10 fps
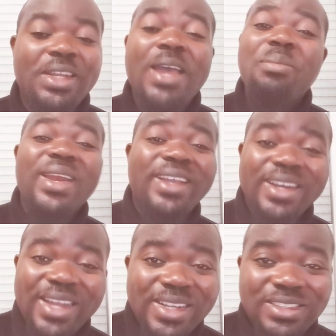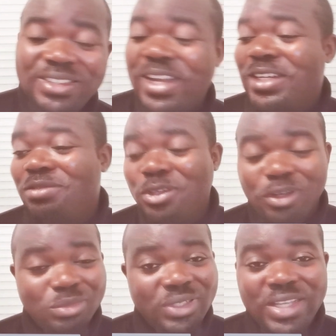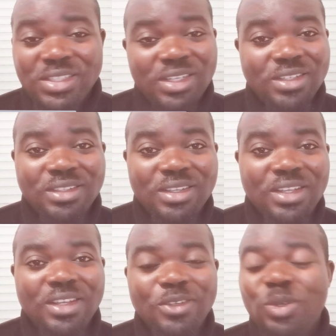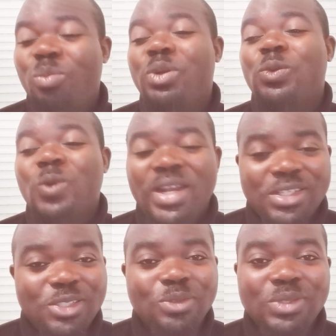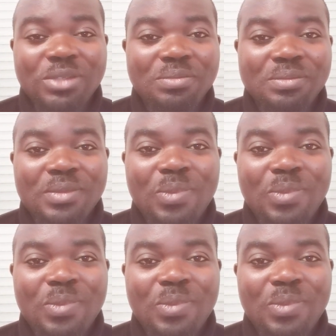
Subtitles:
the American artists can't even come to Nigeria. Nobody will go and listen to them.